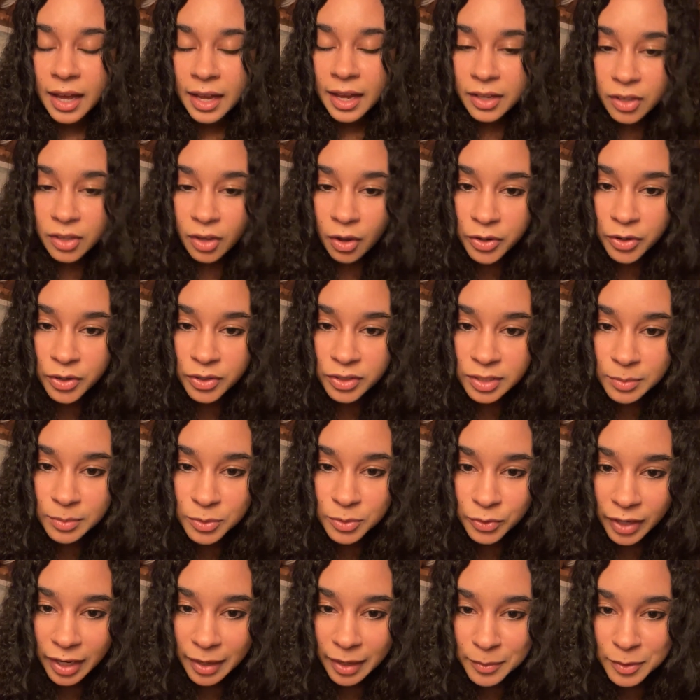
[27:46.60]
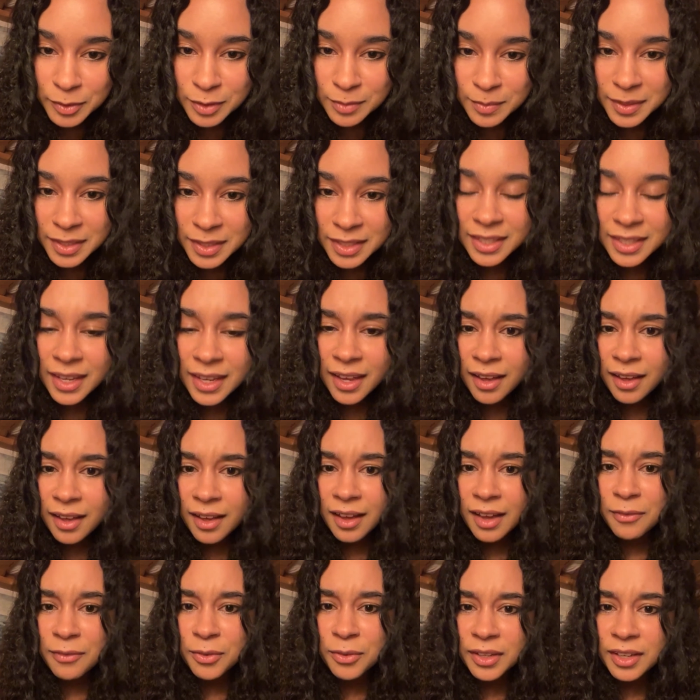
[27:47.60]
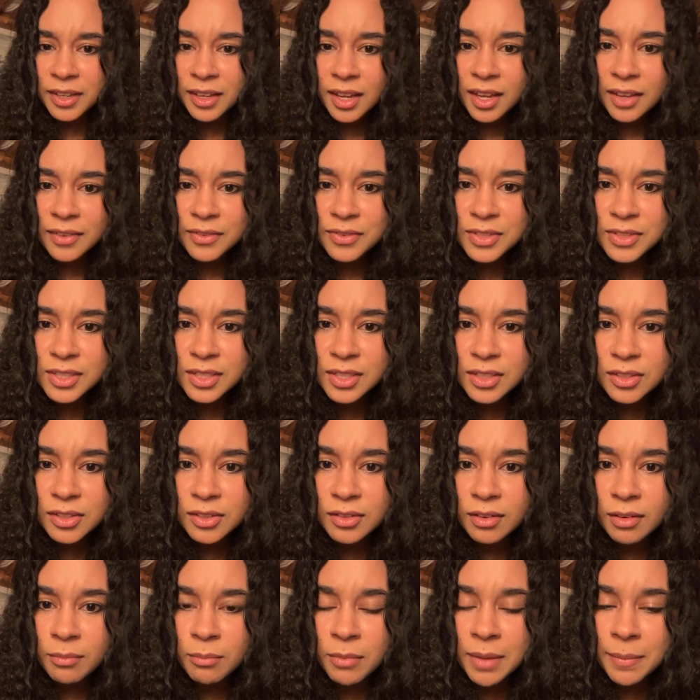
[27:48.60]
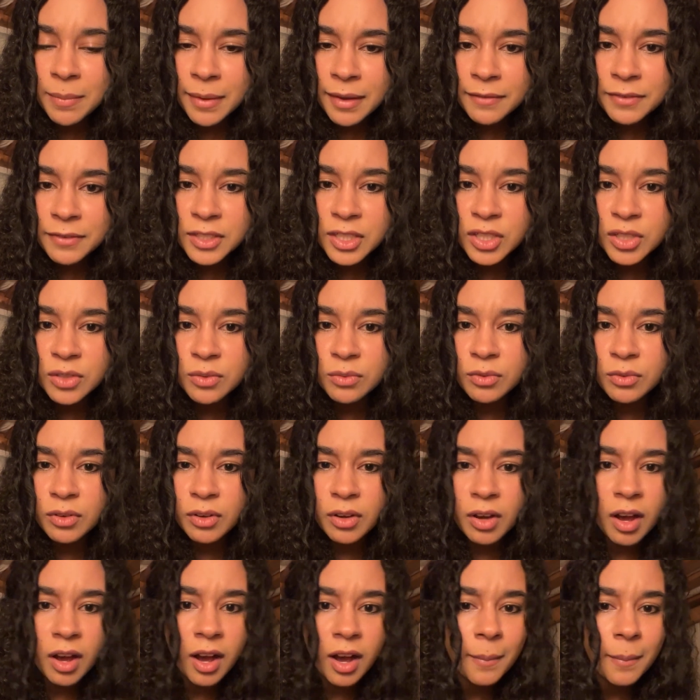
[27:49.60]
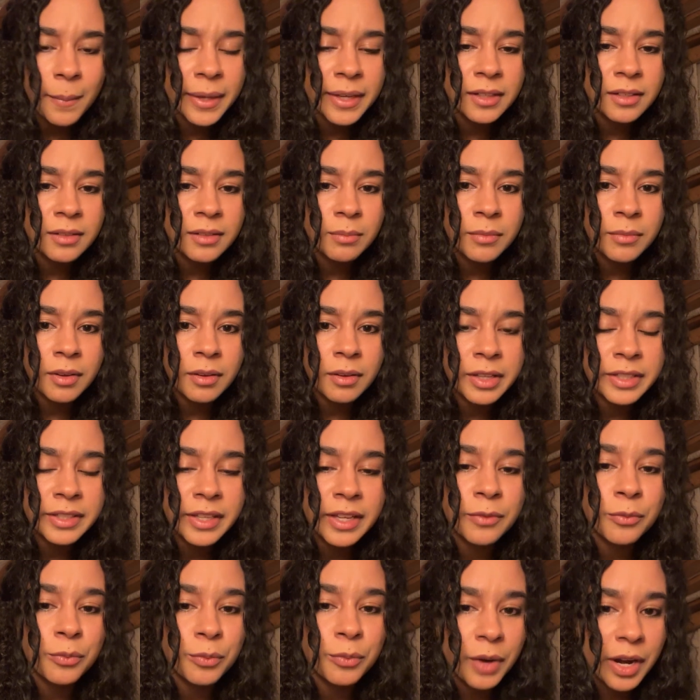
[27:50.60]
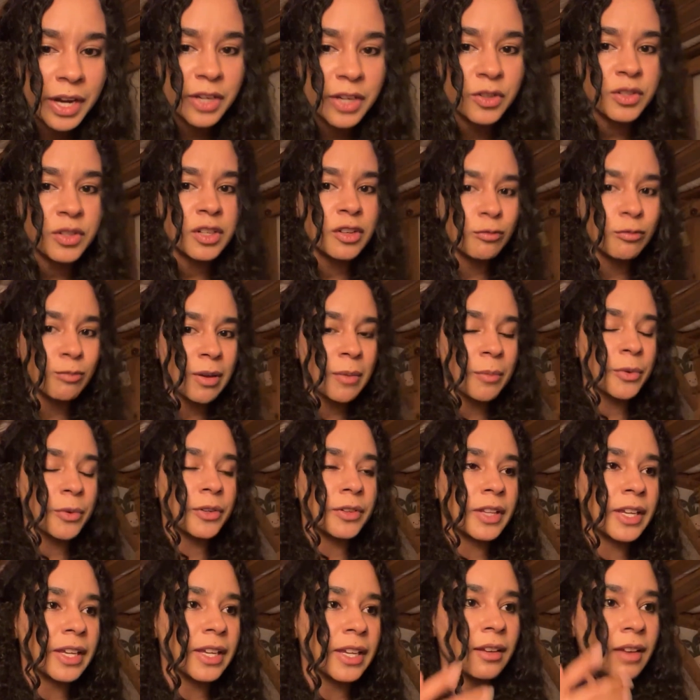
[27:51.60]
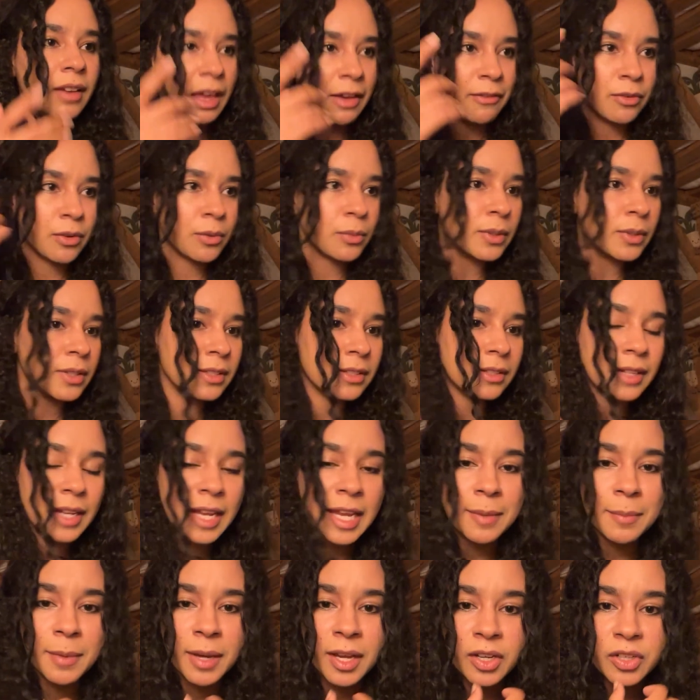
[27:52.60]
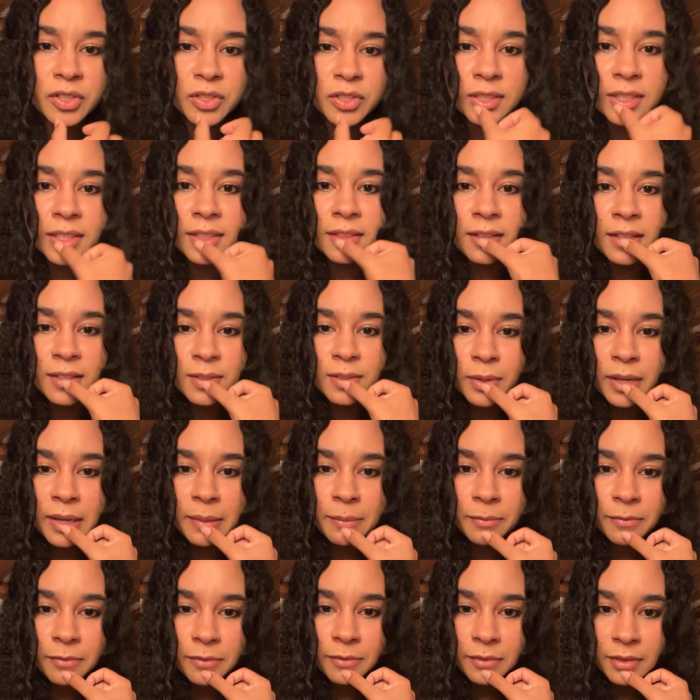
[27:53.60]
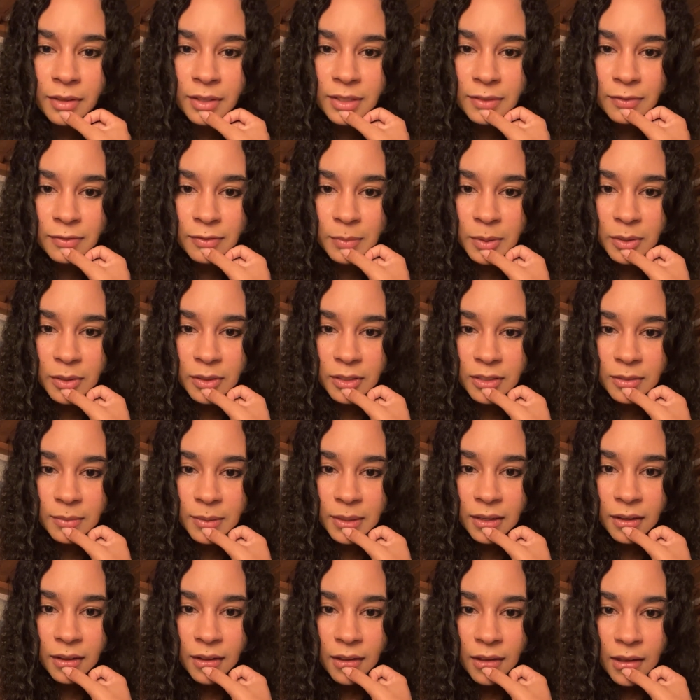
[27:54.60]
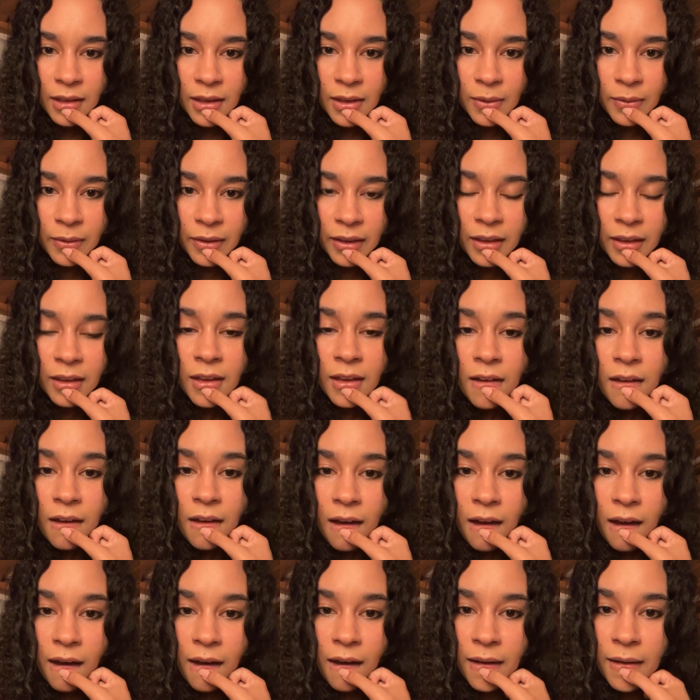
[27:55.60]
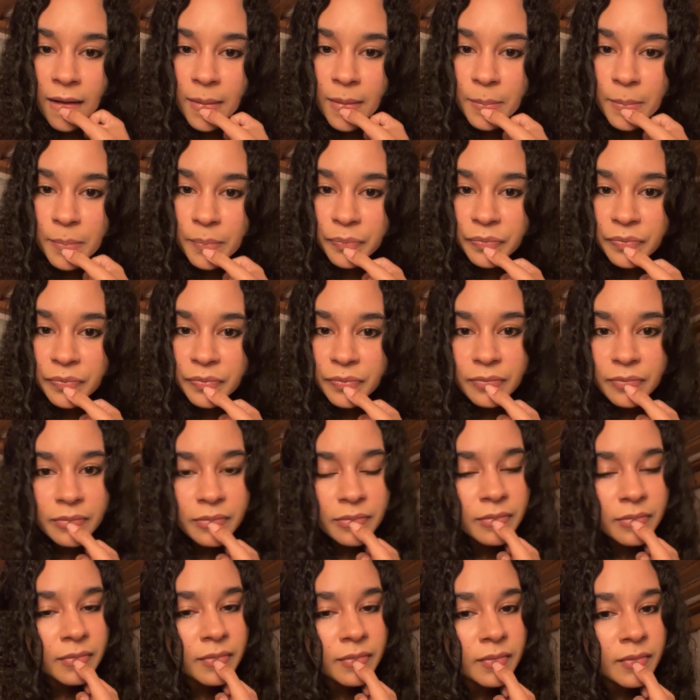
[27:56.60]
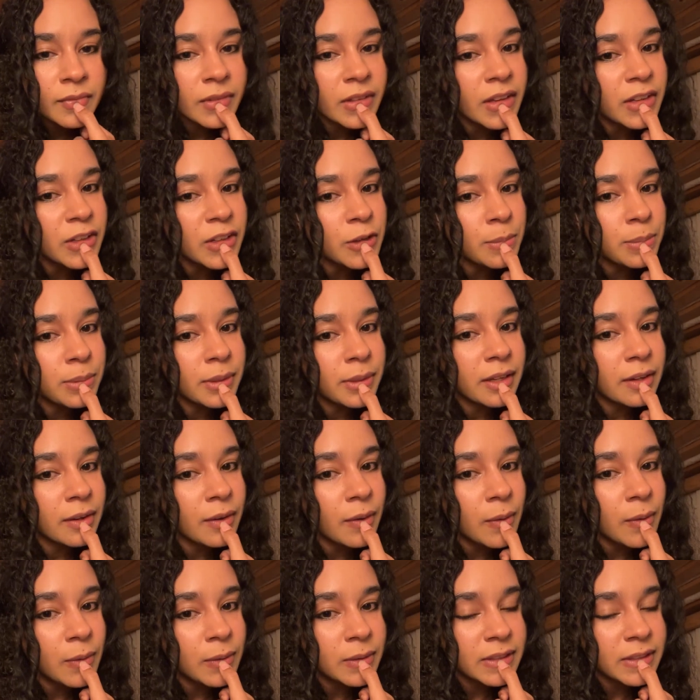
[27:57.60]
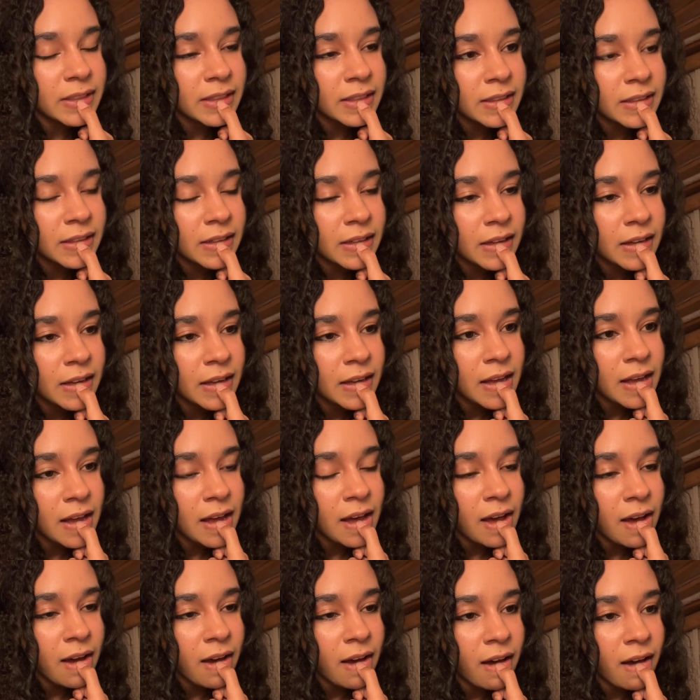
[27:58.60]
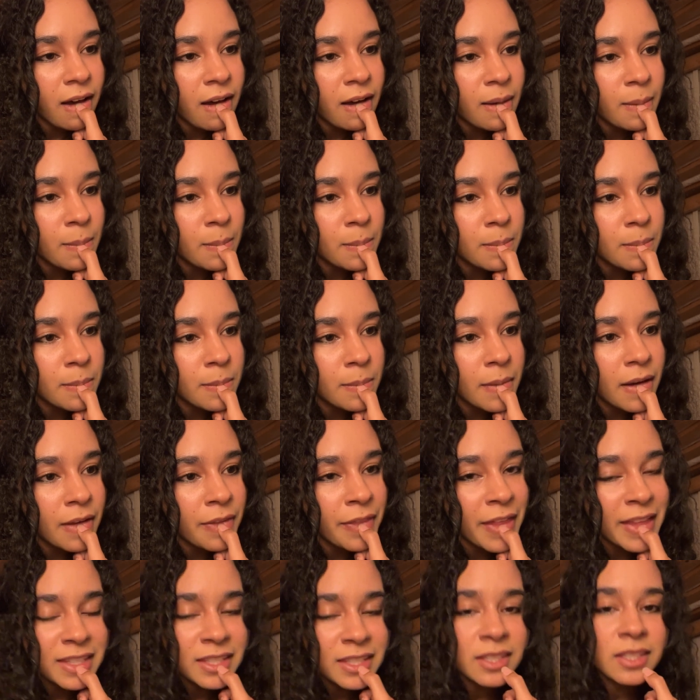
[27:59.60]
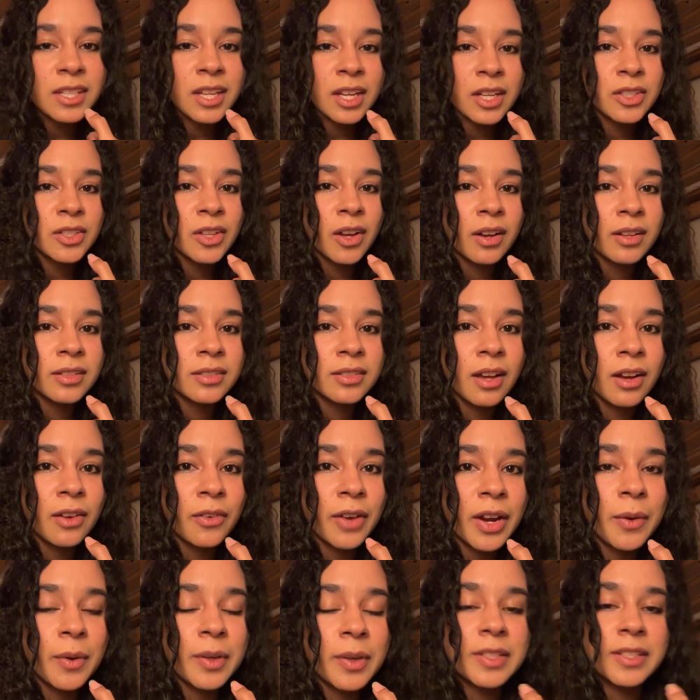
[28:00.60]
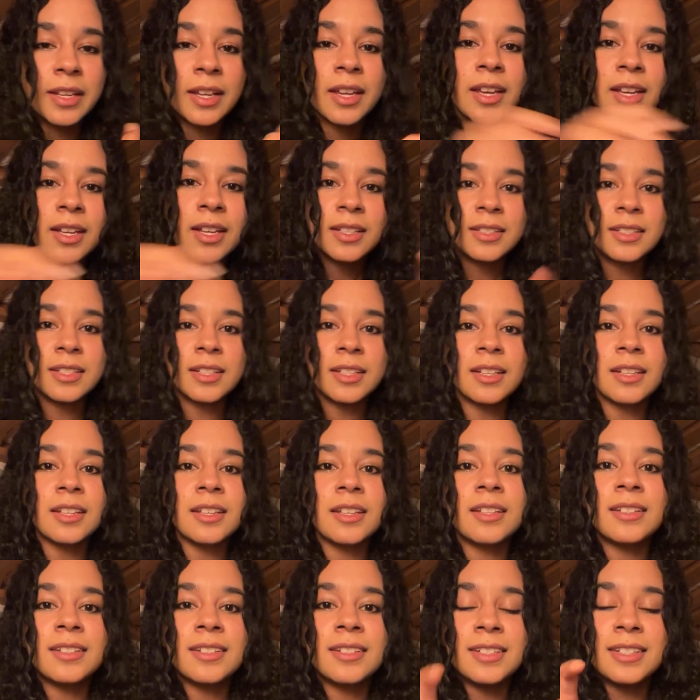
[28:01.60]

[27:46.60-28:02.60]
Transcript: Oh, you're subscribed to me? Yeah, I feel like I have seen, maybe I've seen you comment, because I usually remember like everyone's name actually. That's why it's familiar to me. Okay. Can you play Golden? That's a TikTok song, right? Where it's like that